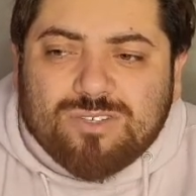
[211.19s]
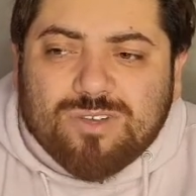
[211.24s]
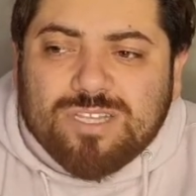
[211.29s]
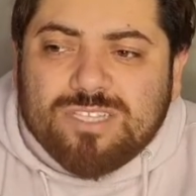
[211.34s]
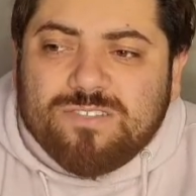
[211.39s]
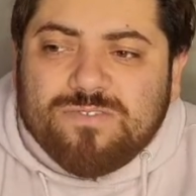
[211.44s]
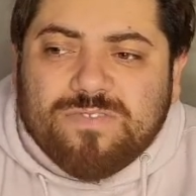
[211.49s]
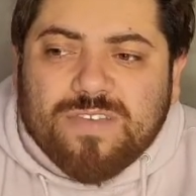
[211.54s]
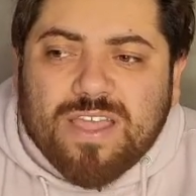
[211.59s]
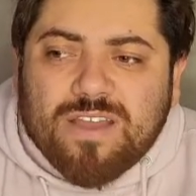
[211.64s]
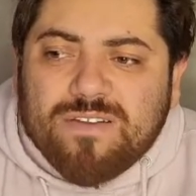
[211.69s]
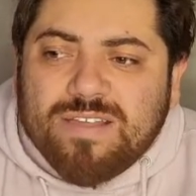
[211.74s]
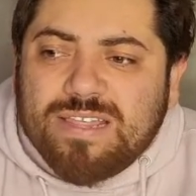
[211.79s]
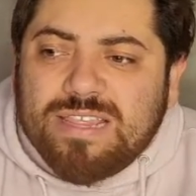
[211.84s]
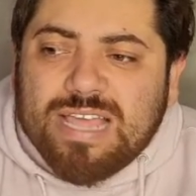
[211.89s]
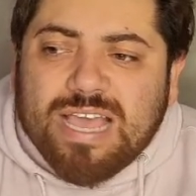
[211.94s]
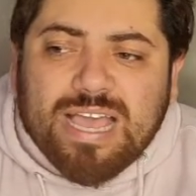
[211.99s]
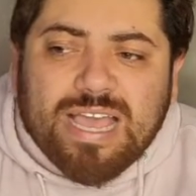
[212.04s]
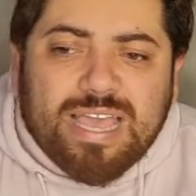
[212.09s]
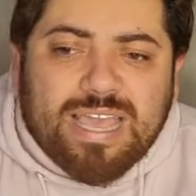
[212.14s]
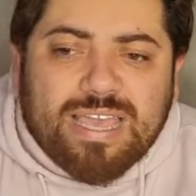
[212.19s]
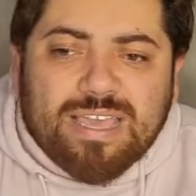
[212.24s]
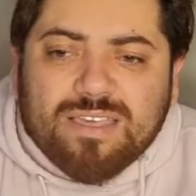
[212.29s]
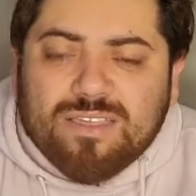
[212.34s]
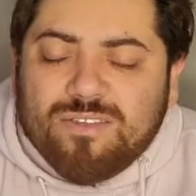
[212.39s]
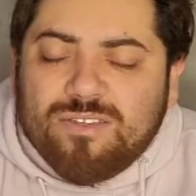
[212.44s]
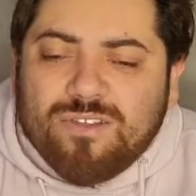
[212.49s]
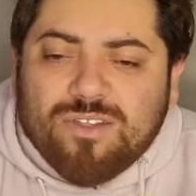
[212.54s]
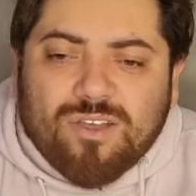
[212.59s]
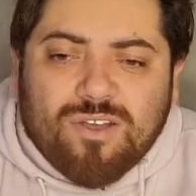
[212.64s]
So it's very, like,
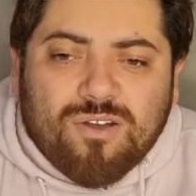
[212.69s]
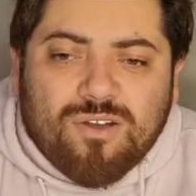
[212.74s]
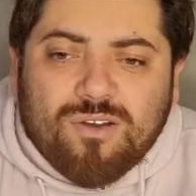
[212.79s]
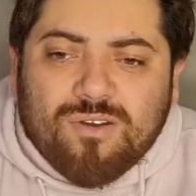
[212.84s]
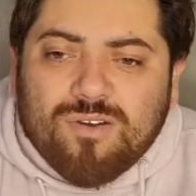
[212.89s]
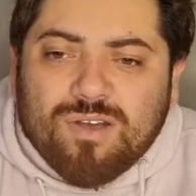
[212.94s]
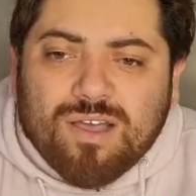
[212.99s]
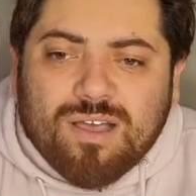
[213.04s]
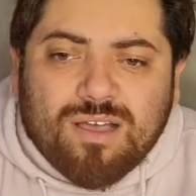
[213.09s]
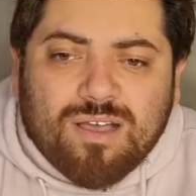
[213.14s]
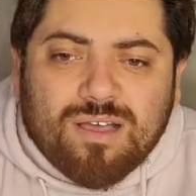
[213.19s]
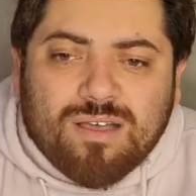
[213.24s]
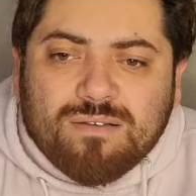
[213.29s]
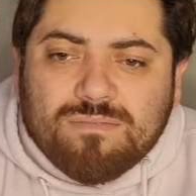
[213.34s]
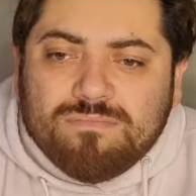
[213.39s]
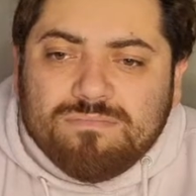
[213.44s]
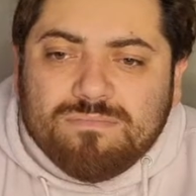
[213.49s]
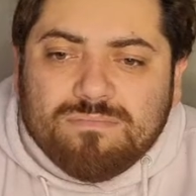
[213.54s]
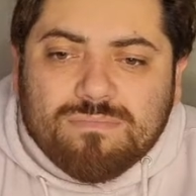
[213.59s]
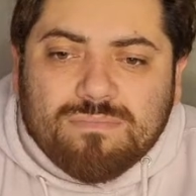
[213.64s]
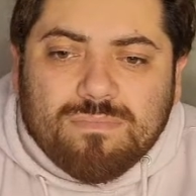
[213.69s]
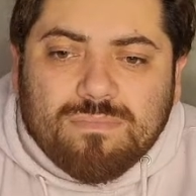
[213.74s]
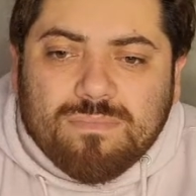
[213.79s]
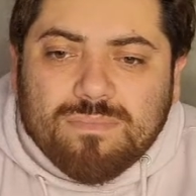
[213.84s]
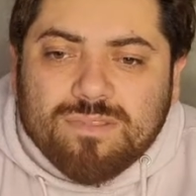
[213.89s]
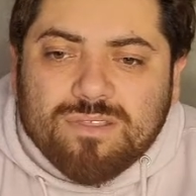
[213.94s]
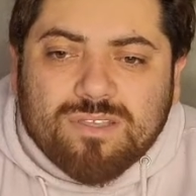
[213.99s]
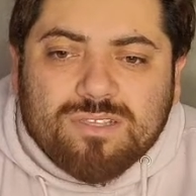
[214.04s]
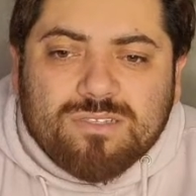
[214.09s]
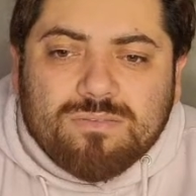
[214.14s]
you know, um,
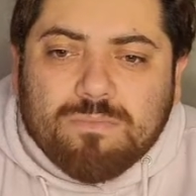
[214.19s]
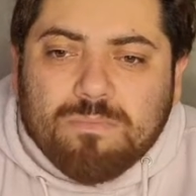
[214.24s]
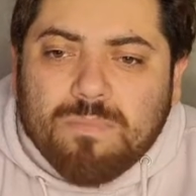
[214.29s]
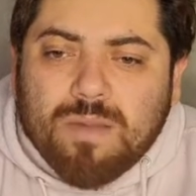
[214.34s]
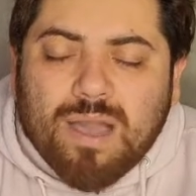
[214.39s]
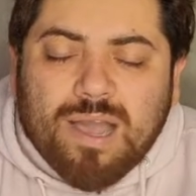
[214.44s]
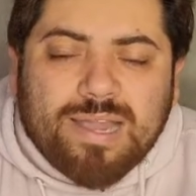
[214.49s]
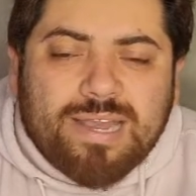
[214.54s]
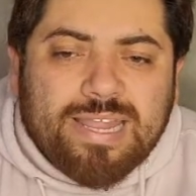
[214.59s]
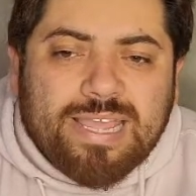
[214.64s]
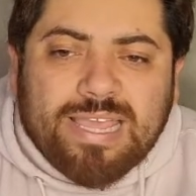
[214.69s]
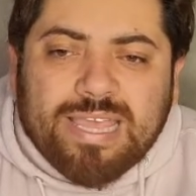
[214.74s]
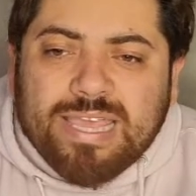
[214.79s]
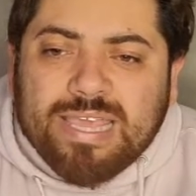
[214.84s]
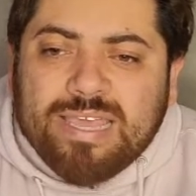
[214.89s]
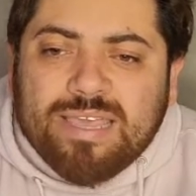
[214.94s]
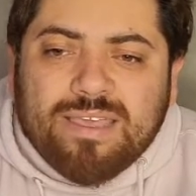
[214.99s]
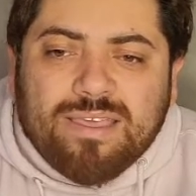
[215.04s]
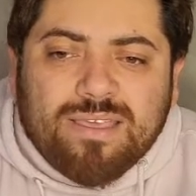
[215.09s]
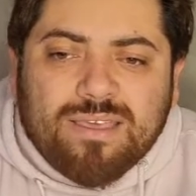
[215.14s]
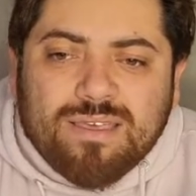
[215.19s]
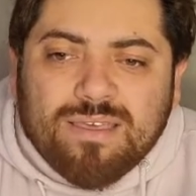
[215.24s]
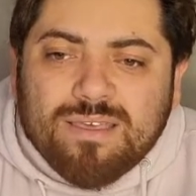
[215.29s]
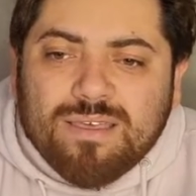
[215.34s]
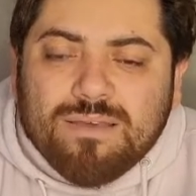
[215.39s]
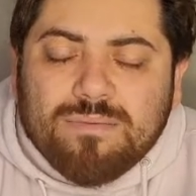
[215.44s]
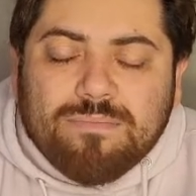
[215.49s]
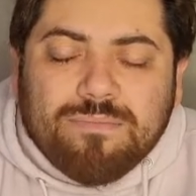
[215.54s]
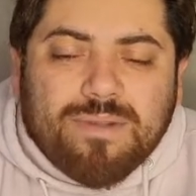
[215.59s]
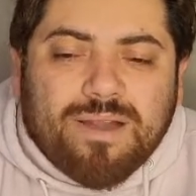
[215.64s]
just money
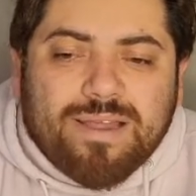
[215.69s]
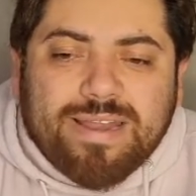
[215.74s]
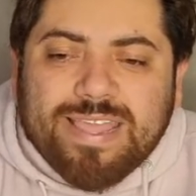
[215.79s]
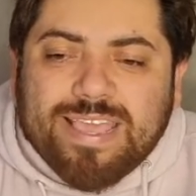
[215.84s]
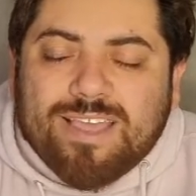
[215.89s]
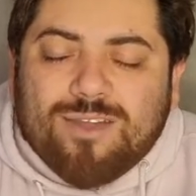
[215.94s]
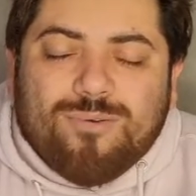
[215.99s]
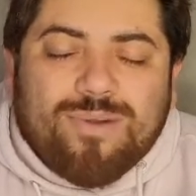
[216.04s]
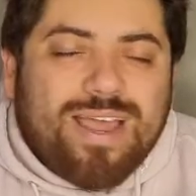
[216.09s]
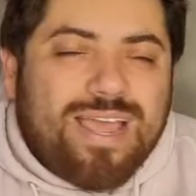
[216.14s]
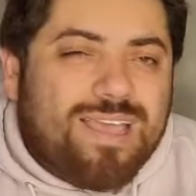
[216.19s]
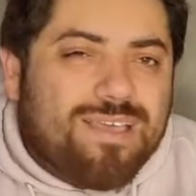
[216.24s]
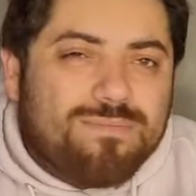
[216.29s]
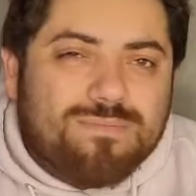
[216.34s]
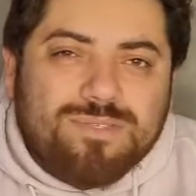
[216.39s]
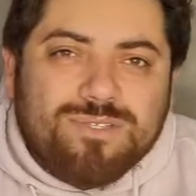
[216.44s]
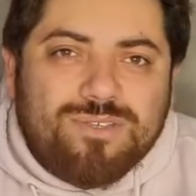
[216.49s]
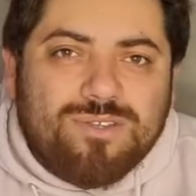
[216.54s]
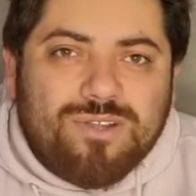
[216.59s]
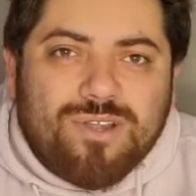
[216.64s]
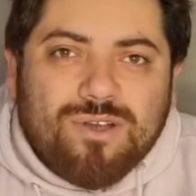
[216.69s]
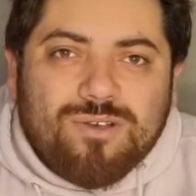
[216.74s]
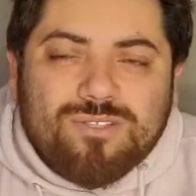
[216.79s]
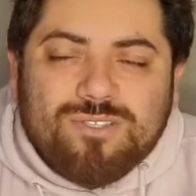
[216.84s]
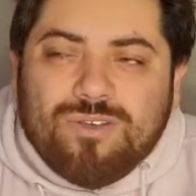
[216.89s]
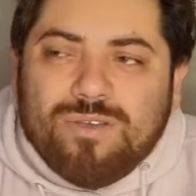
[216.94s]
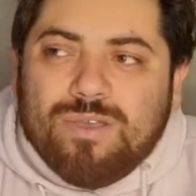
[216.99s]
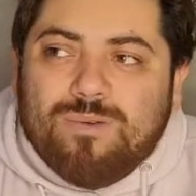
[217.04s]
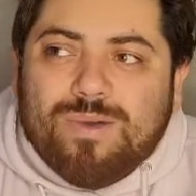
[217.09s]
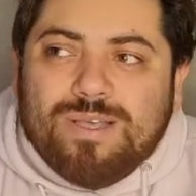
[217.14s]
money crimes, you know,
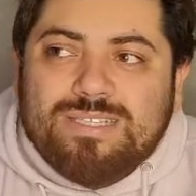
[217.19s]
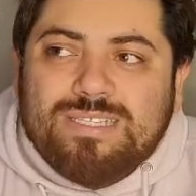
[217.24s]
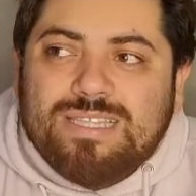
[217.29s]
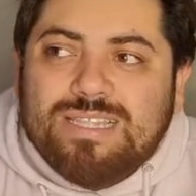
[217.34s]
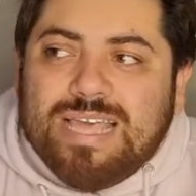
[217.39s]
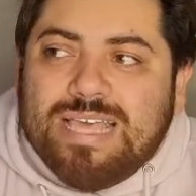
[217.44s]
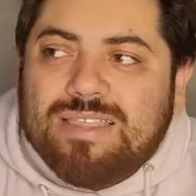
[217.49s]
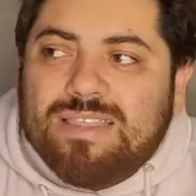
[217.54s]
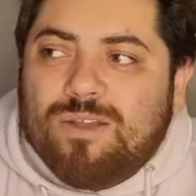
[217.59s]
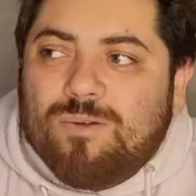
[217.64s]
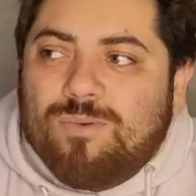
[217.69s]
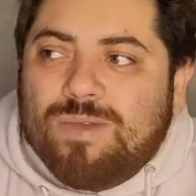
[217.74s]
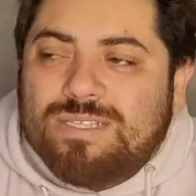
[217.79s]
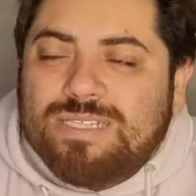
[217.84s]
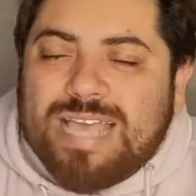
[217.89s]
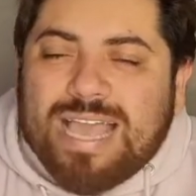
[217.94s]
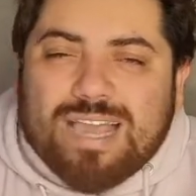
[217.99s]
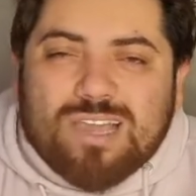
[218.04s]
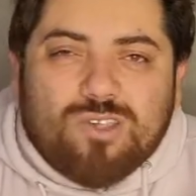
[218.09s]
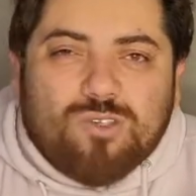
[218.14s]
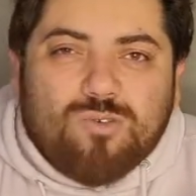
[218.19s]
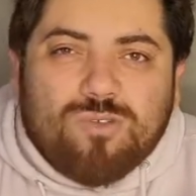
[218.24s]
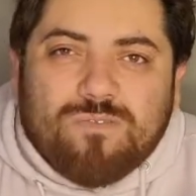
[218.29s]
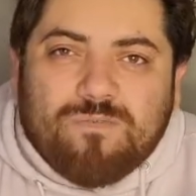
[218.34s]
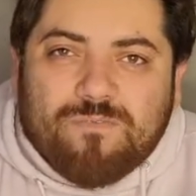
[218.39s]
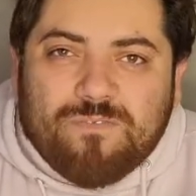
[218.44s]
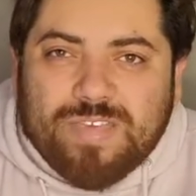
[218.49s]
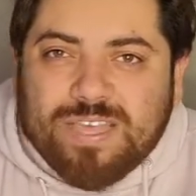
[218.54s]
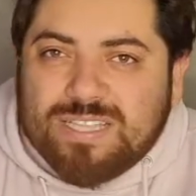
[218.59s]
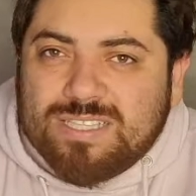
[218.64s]
so it wasn't like there was actual
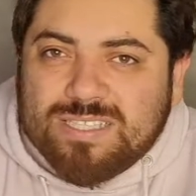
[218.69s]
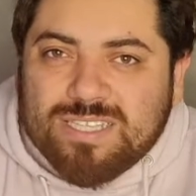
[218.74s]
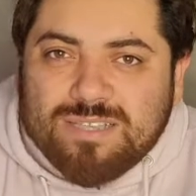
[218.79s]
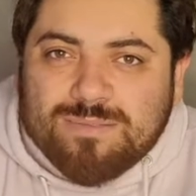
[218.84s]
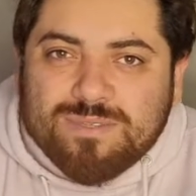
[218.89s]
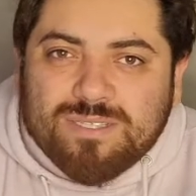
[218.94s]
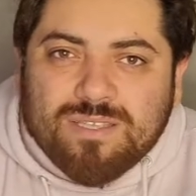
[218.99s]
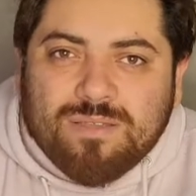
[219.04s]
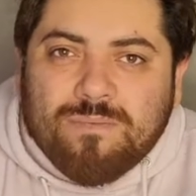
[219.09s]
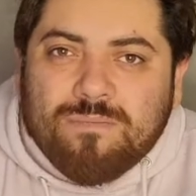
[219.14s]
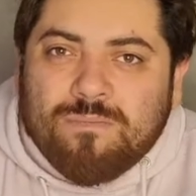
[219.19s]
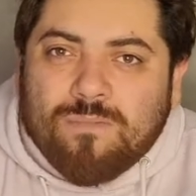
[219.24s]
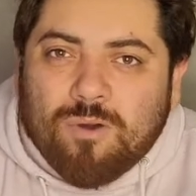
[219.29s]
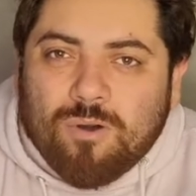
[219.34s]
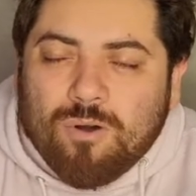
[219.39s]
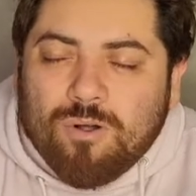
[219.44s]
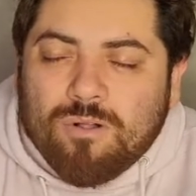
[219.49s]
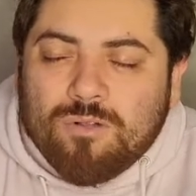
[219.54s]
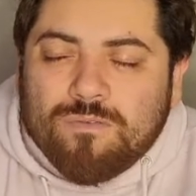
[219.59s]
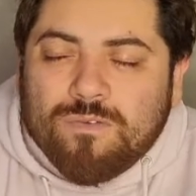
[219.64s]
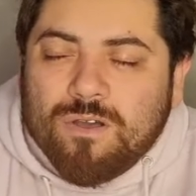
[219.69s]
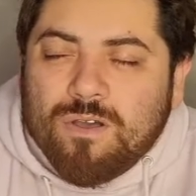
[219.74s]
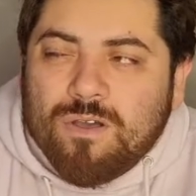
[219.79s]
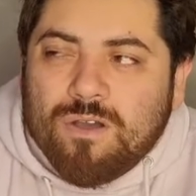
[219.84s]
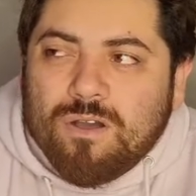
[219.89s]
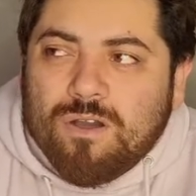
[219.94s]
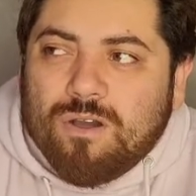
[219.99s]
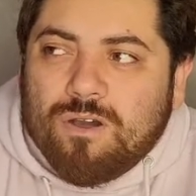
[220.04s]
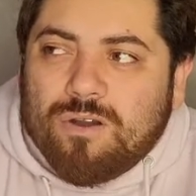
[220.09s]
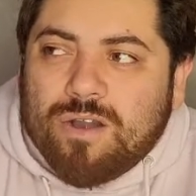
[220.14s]
victims involved
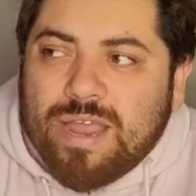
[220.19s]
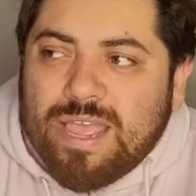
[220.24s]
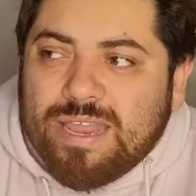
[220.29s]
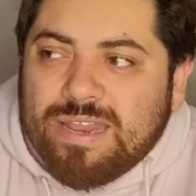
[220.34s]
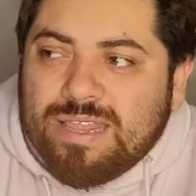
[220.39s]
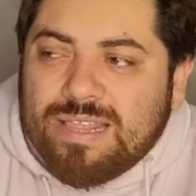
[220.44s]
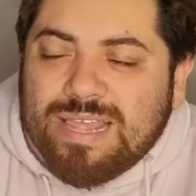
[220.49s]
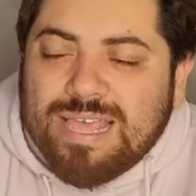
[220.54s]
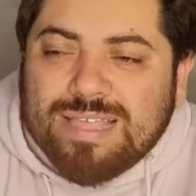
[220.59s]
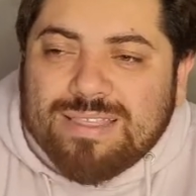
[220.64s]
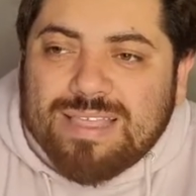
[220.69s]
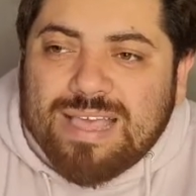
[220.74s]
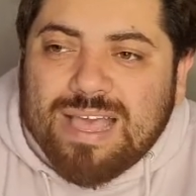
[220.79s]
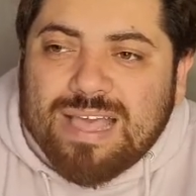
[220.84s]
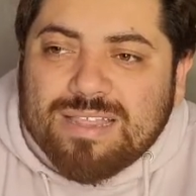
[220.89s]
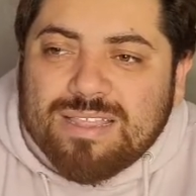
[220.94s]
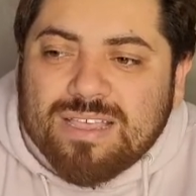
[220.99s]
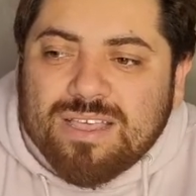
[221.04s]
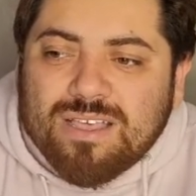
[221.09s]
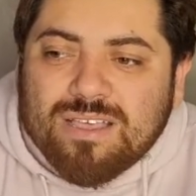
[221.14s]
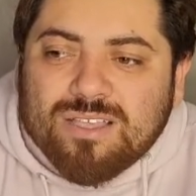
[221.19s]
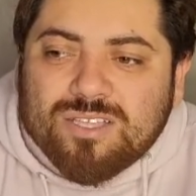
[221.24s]
or any like that.